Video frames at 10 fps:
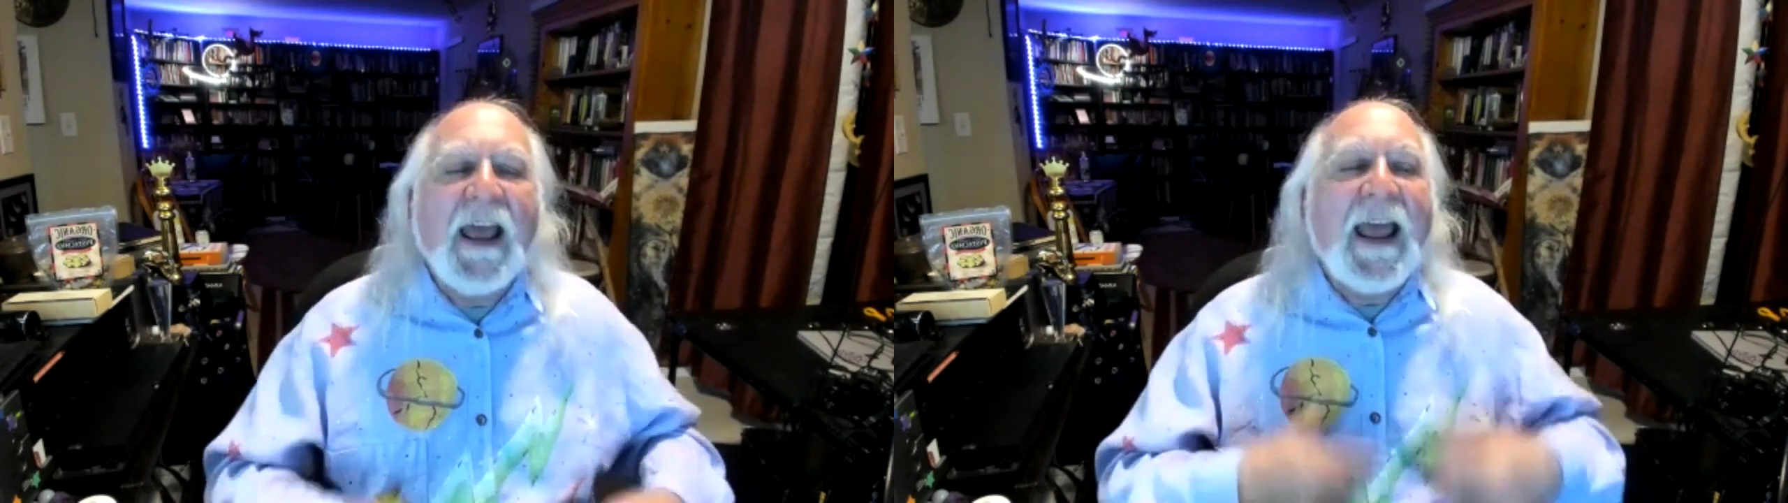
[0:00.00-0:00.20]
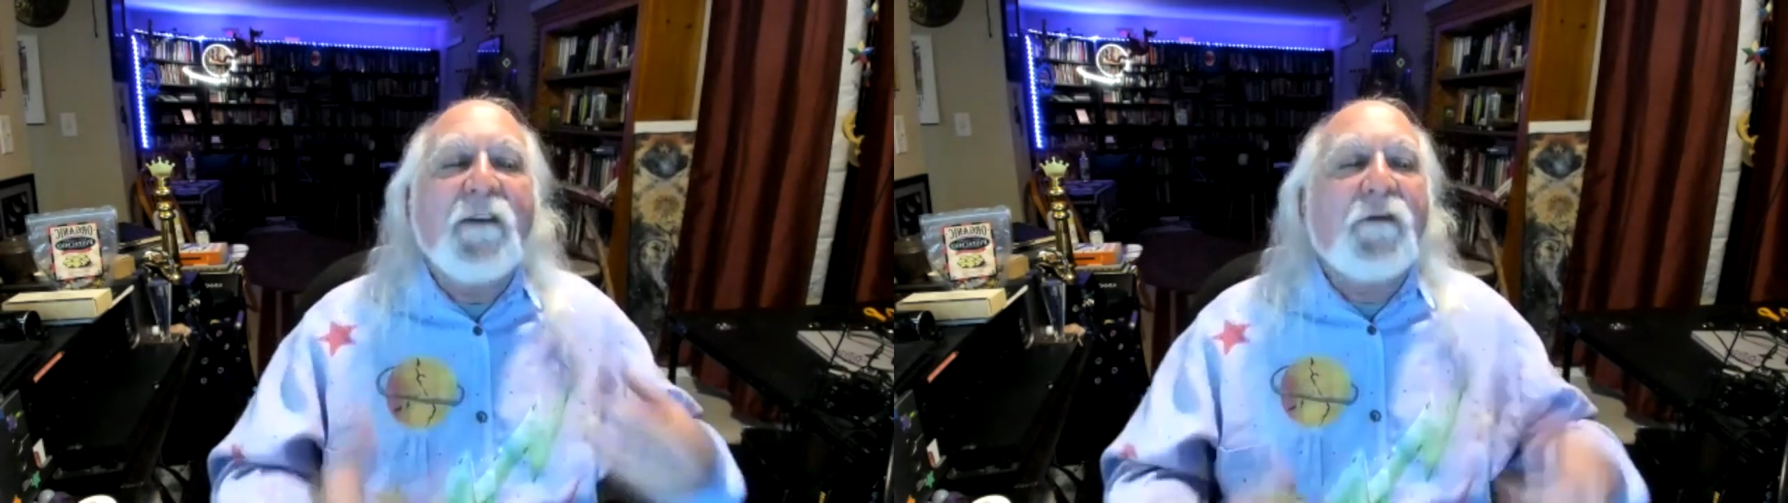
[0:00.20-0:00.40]

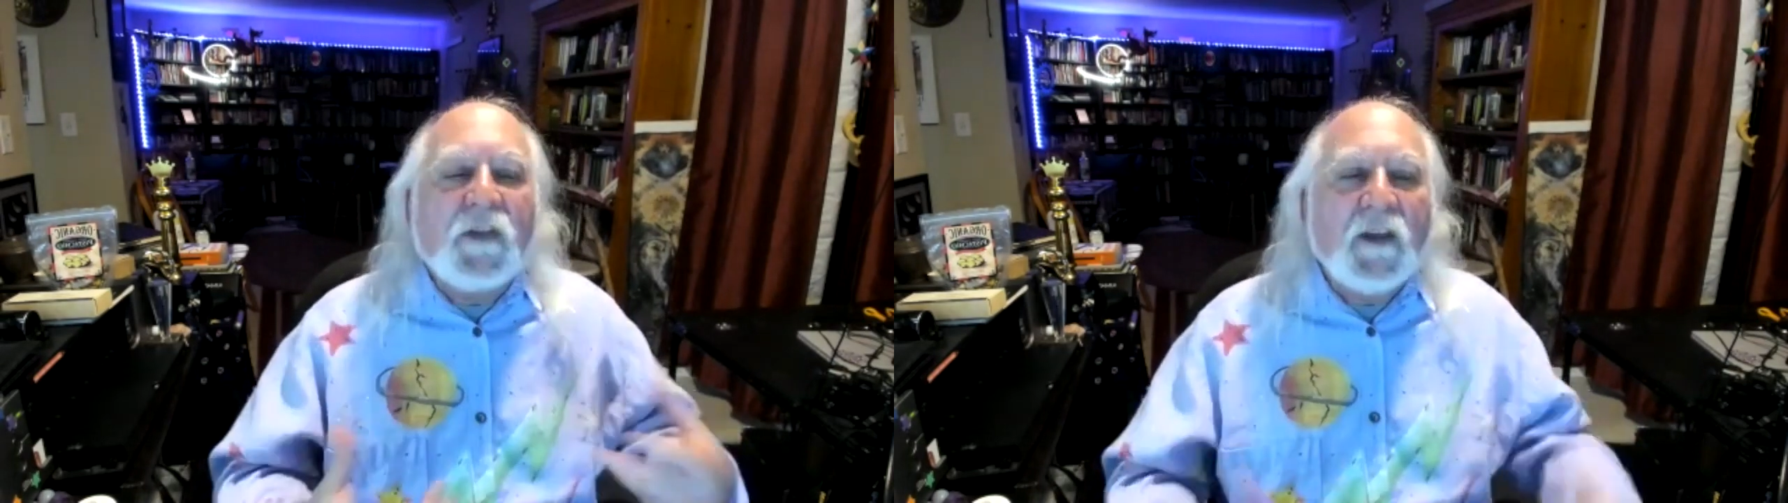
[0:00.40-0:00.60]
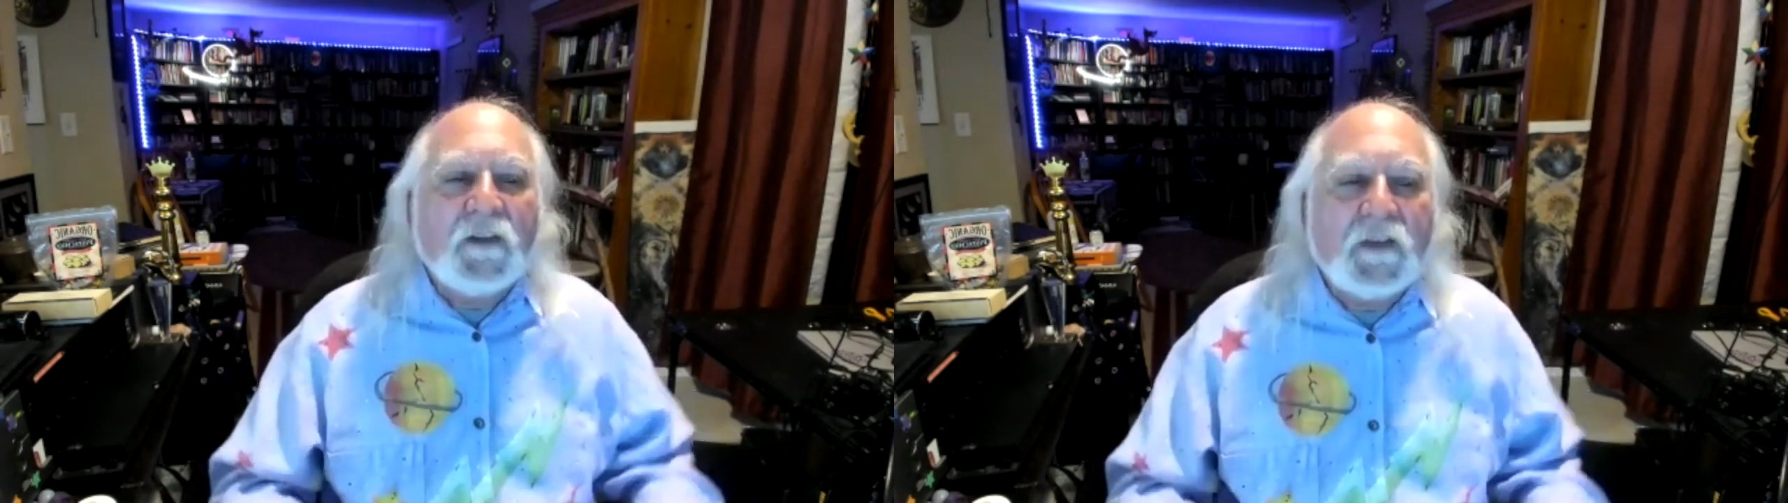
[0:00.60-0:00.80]

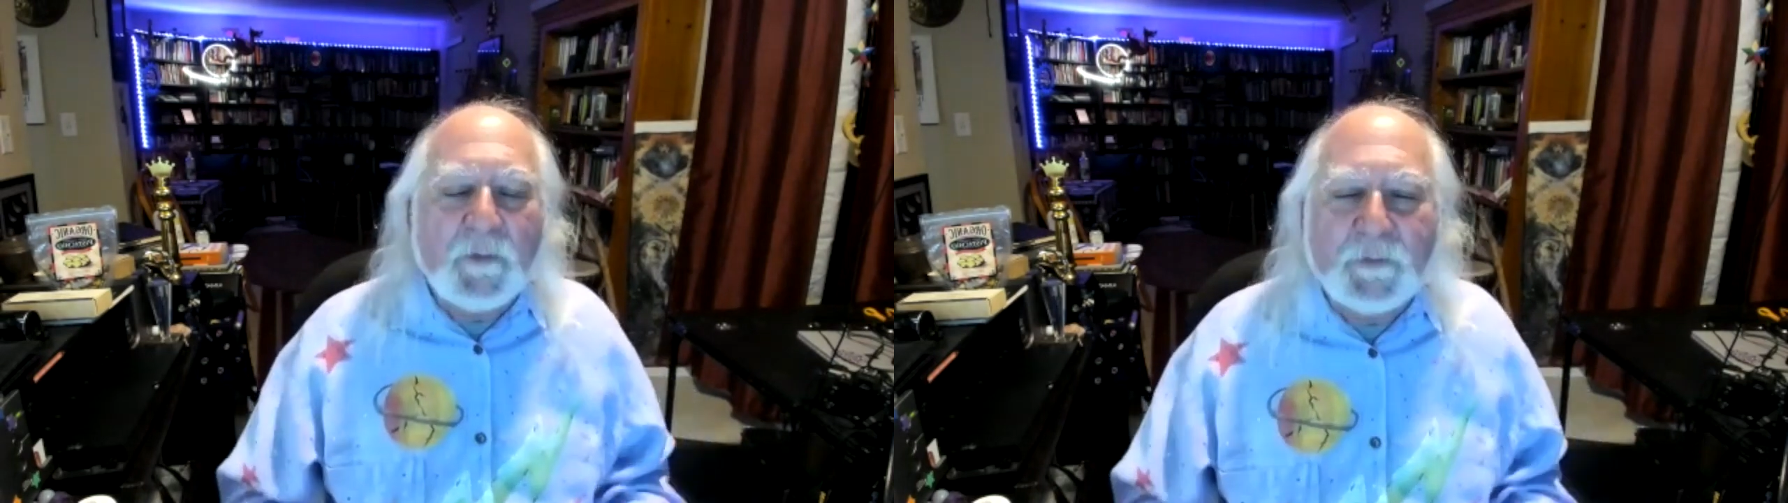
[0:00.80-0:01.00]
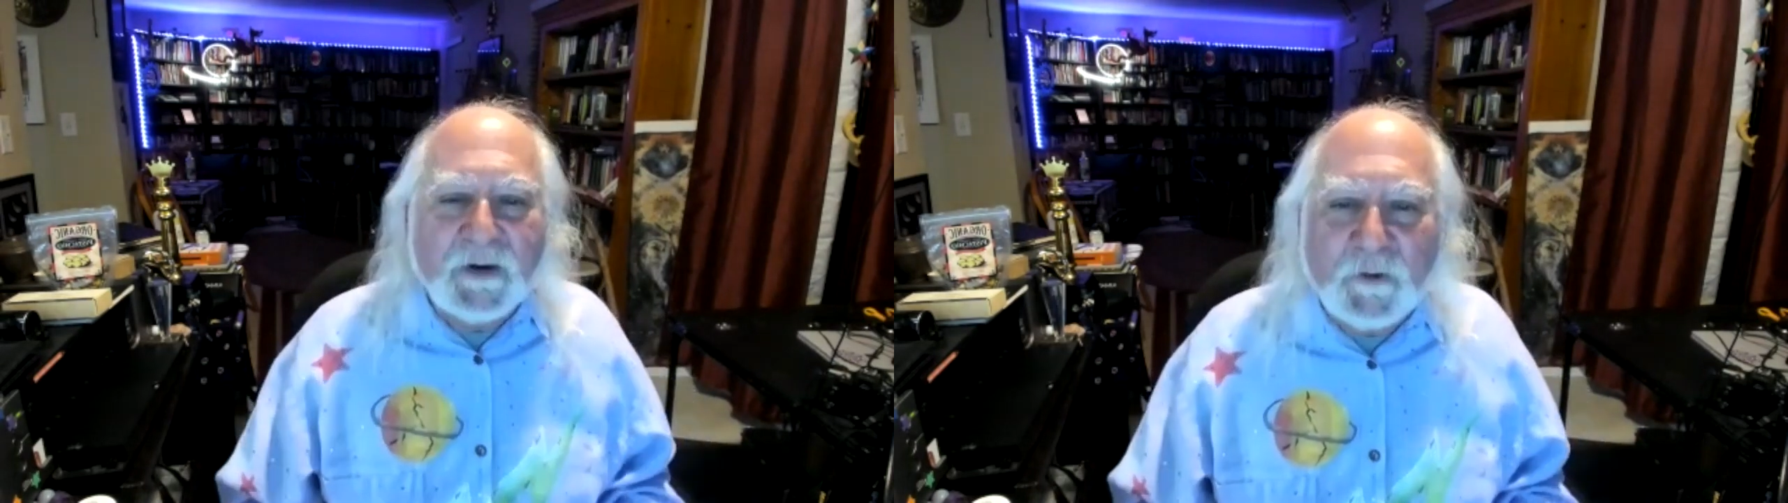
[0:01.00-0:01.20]
everything is
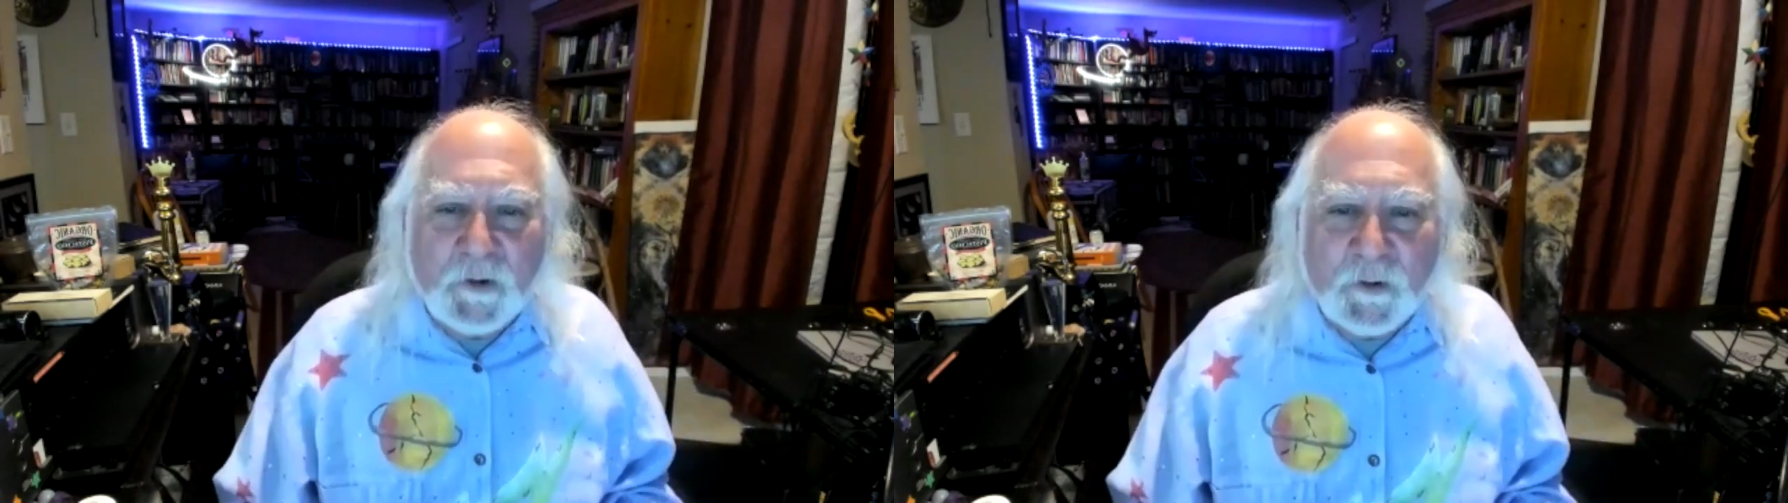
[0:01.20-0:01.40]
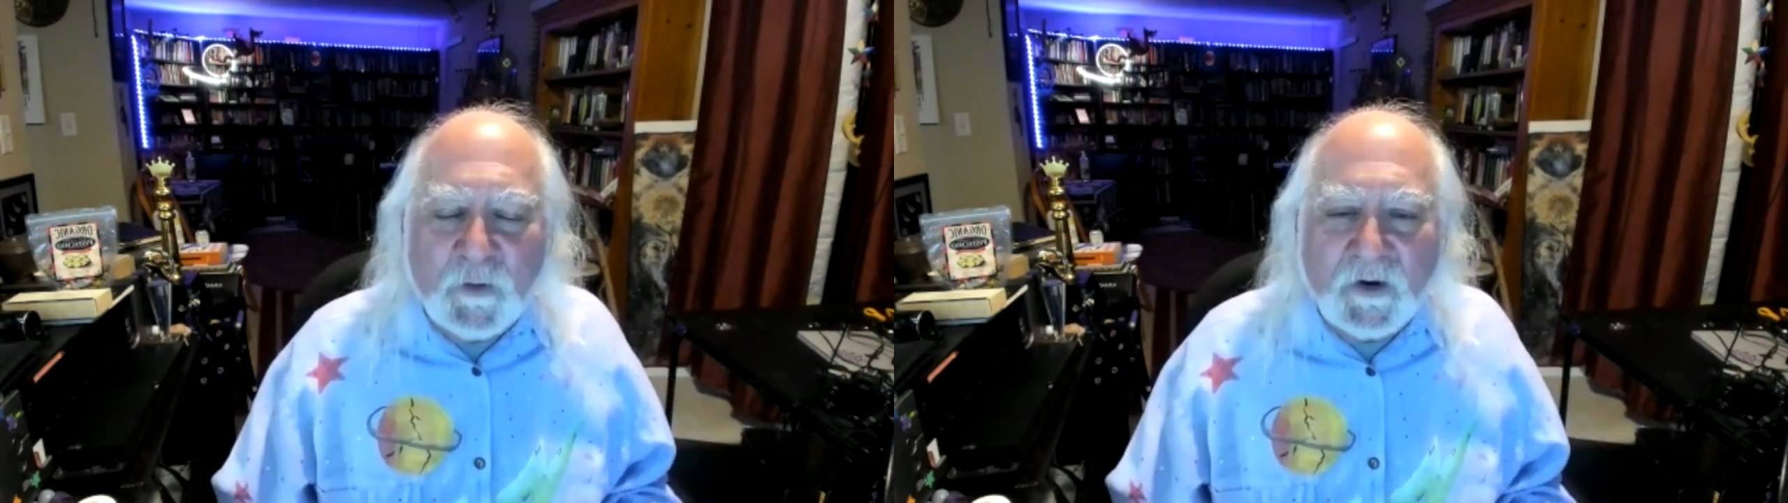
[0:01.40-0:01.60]
happening
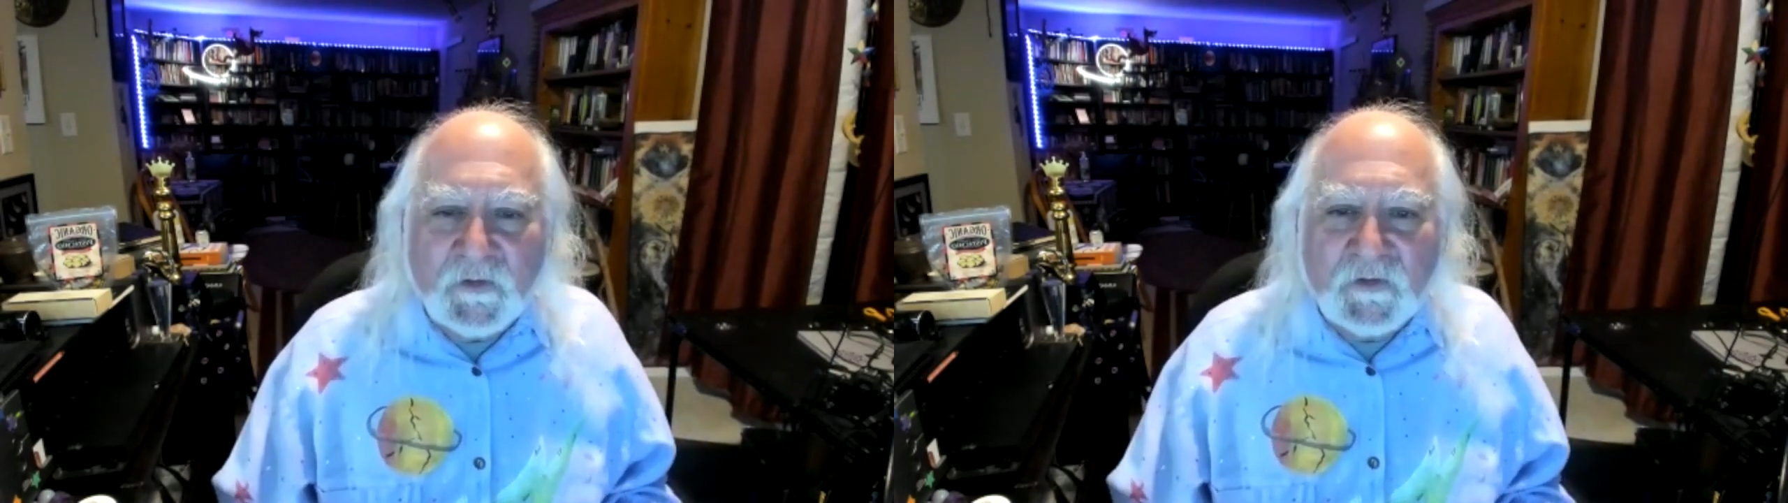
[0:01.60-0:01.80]
all at once.